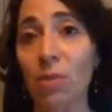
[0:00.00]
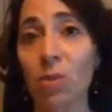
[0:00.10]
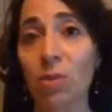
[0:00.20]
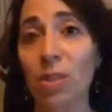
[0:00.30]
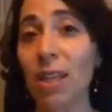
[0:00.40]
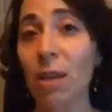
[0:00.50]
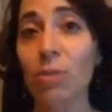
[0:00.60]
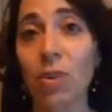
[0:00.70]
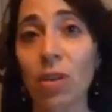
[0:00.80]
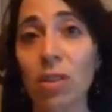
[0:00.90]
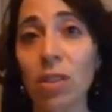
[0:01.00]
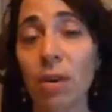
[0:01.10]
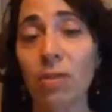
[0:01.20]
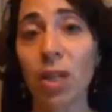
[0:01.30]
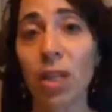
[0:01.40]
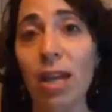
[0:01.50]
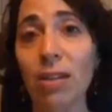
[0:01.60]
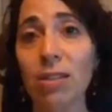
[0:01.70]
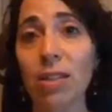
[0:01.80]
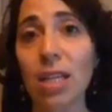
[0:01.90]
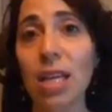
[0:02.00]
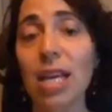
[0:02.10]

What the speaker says: which really comes first above all else.